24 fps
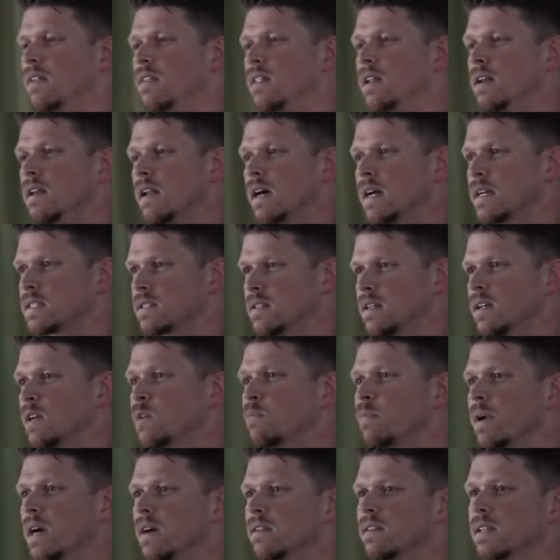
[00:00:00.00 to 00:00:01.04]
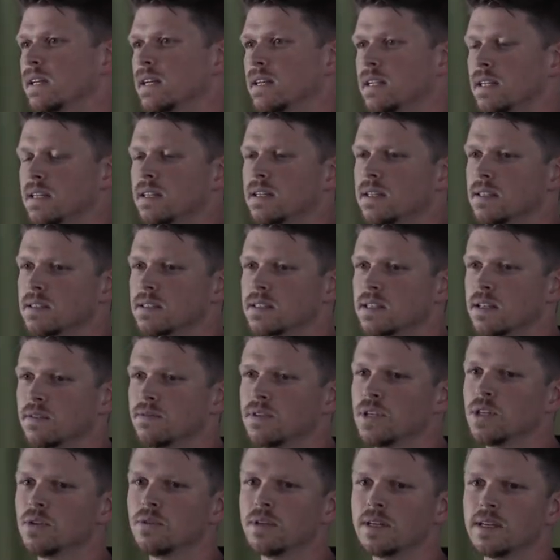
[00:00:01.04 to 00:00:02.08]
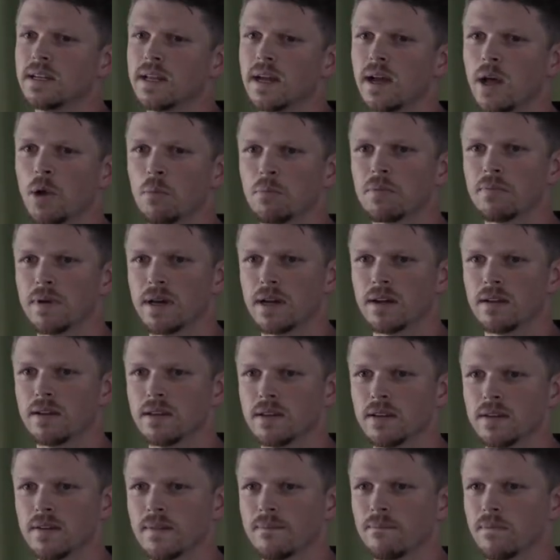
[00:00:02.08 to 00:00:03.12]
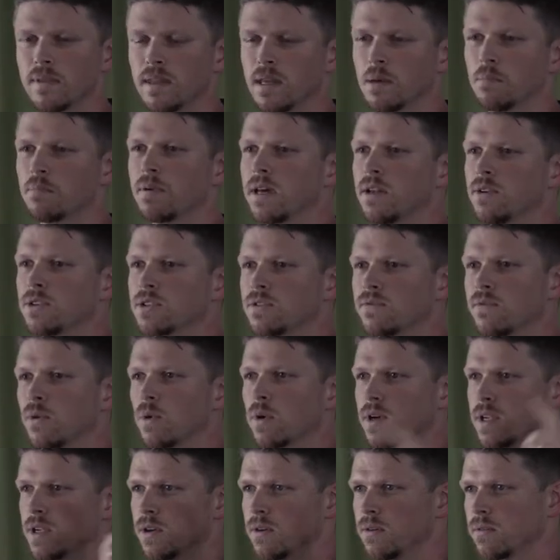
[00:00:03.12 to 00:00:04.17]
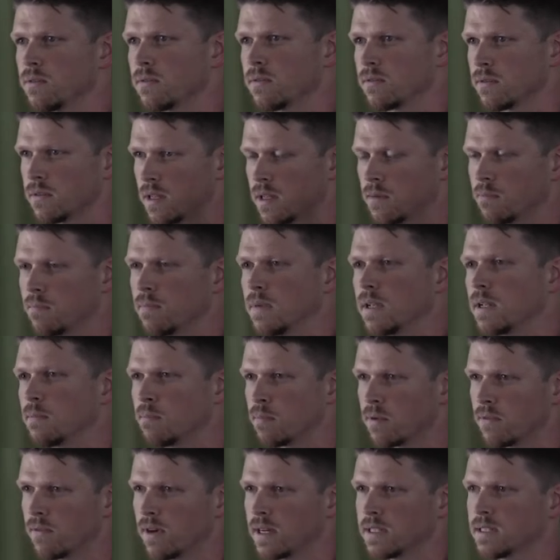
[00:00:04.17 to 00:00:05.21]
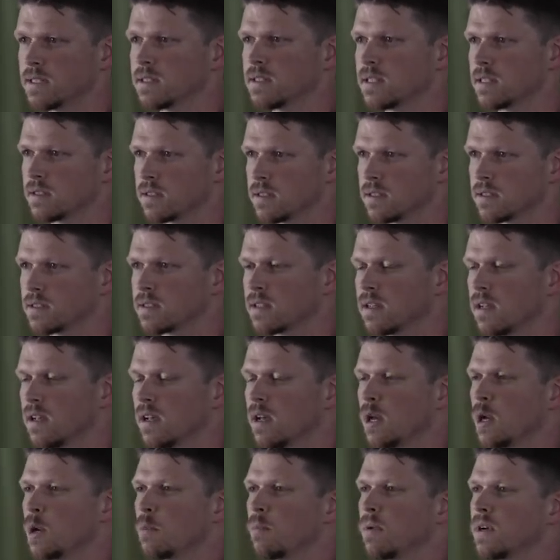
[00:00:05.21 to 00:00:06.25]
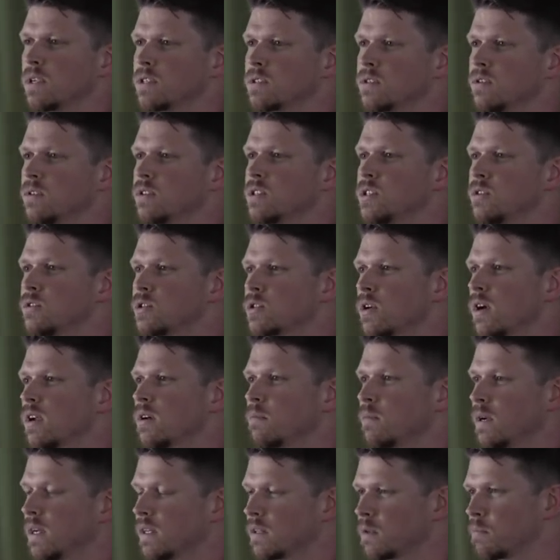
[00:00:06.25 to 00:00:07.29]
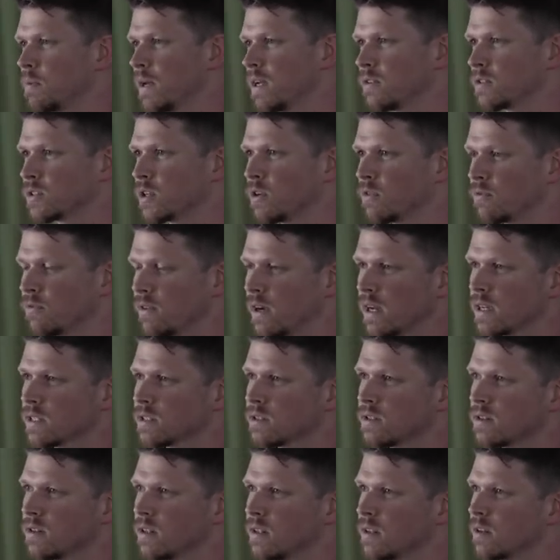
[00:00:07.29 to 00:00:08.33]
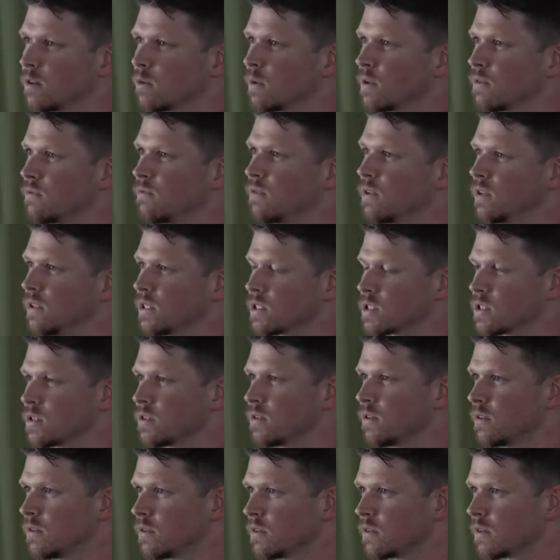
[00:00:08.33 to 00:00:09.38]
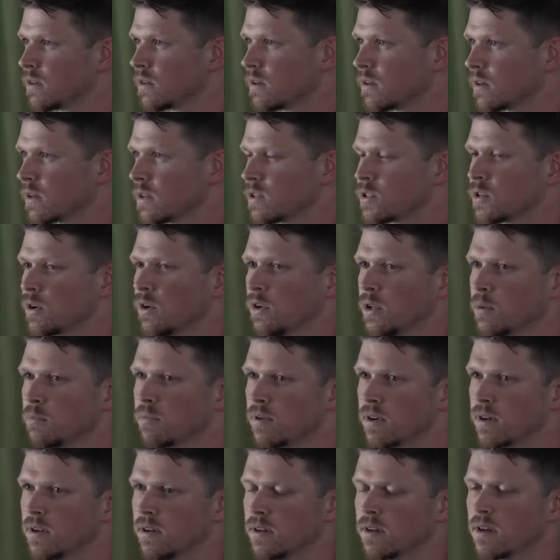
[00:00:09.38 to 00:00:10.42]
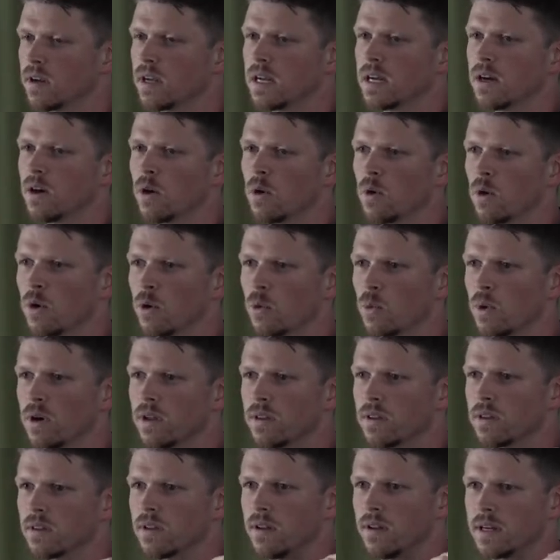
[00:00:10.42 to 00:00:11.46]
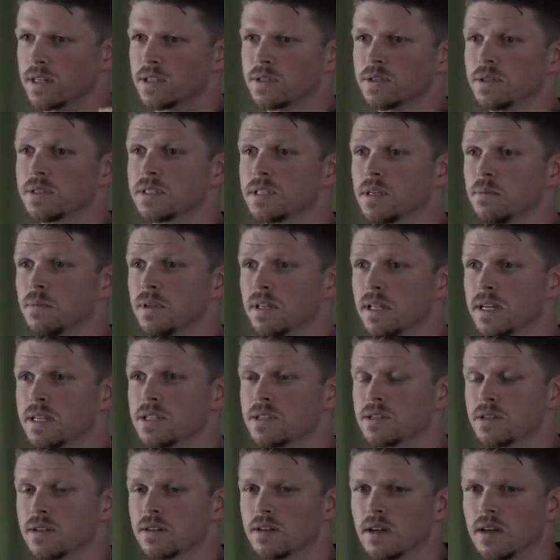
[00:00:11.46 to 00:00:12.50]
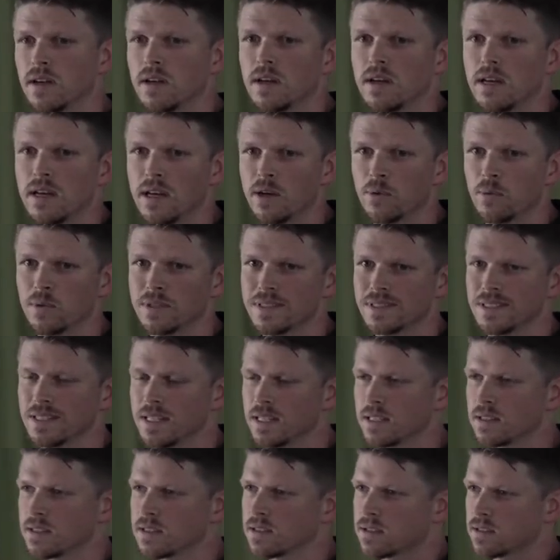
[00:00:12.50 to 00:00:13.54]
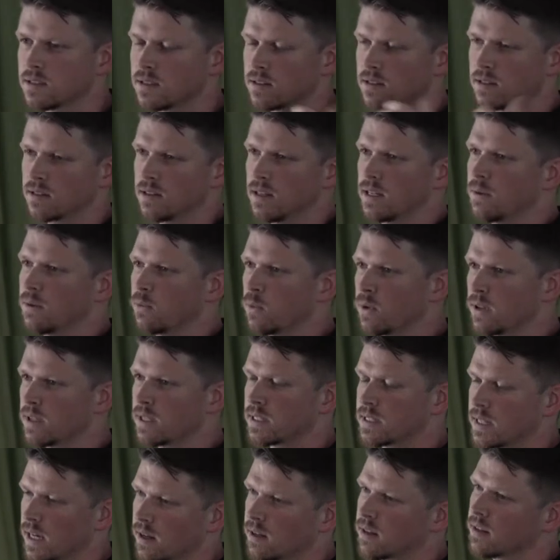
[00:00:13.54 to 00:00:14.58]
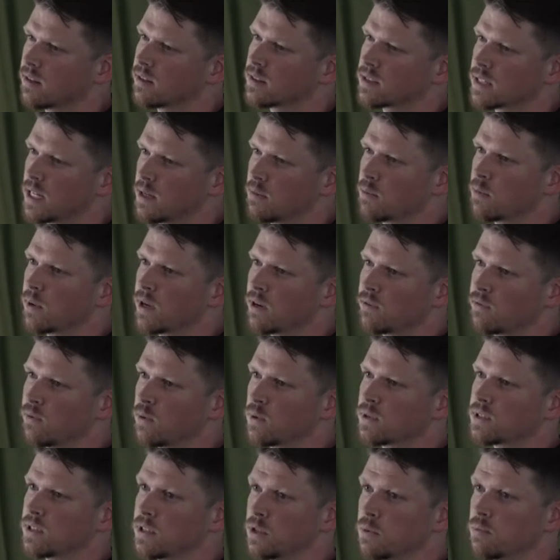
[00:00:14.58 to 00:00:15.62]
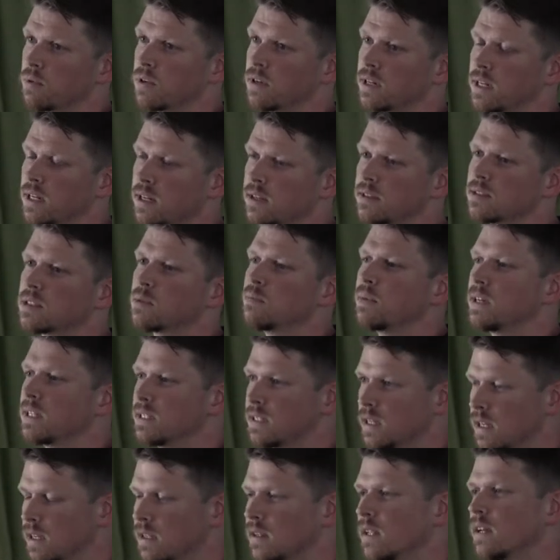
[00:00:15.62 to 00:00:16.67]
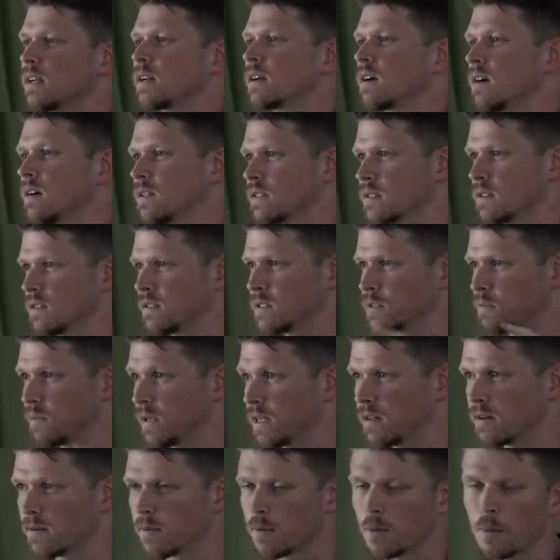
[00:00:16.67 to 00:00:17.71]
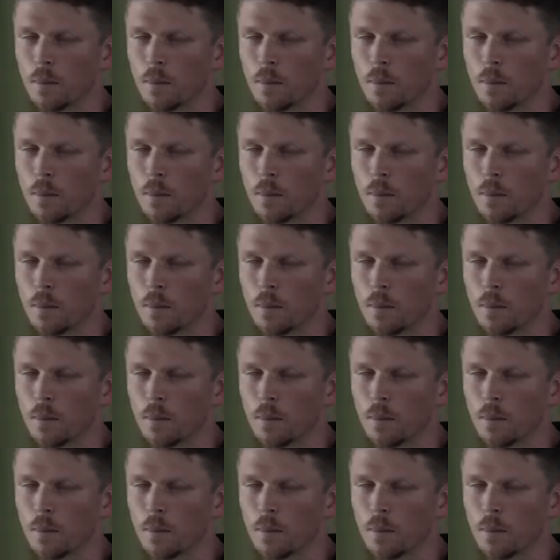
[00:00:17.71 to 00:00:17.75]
The nice thing about that is if you need help pedaling, it pedals for you. It provides assistance. But as soon as you try to make the pedals go faster, either with volitional control input or with electrical stimulation, it resists with exactly the same amount of force that you put in to maintain that constant speed.